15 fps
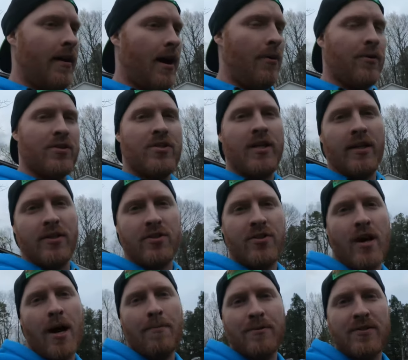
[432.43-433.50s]
I wish Dylan's
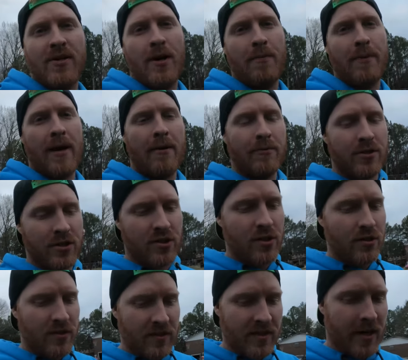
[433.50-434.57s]
shop was up and I would just
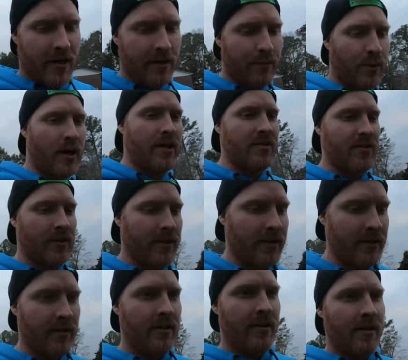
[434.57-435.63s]
use his air compressor
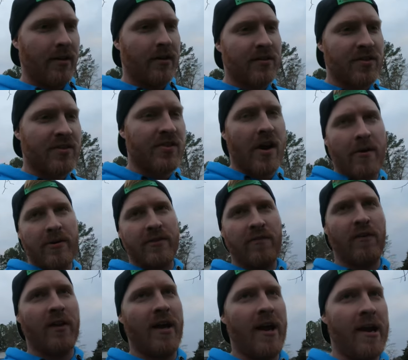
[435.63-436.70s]
because it's always
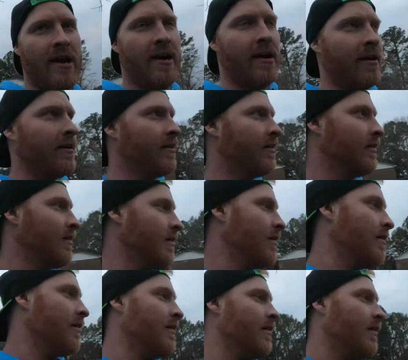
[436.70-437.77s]
full of air.
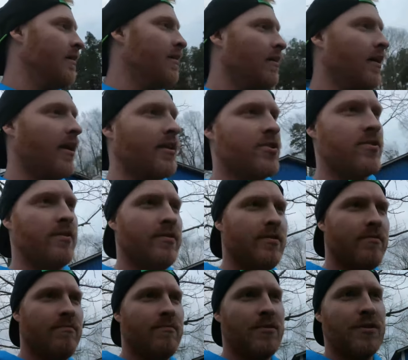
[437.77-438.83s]
I
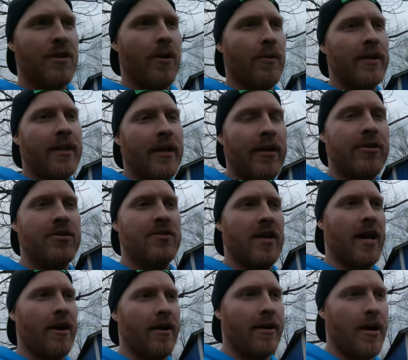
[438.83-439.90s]
could go in there and just
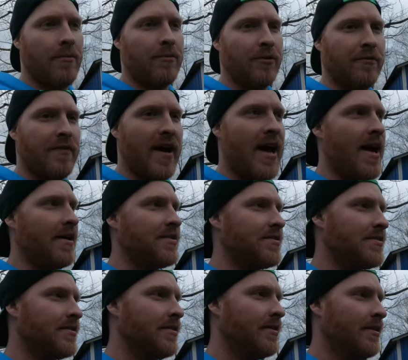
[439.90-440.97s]
air it up real fast.
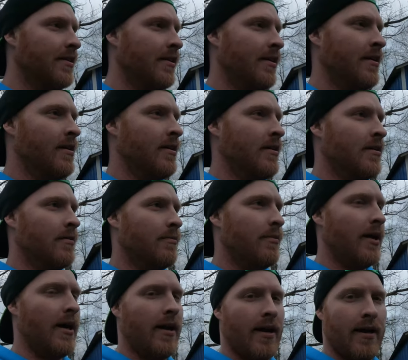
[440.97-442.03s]

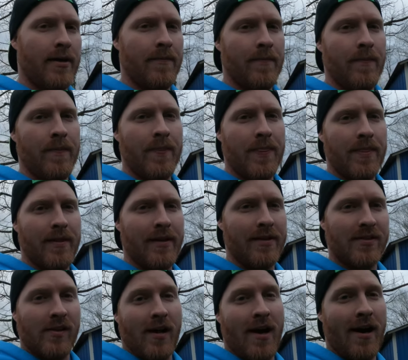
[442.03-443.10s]
But uh,
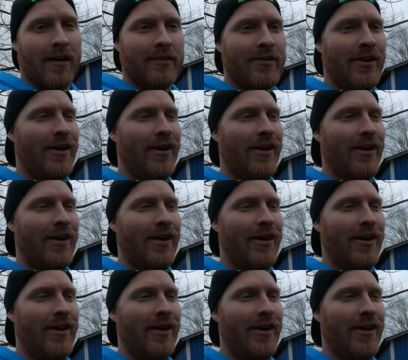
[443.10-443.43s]
it's locked.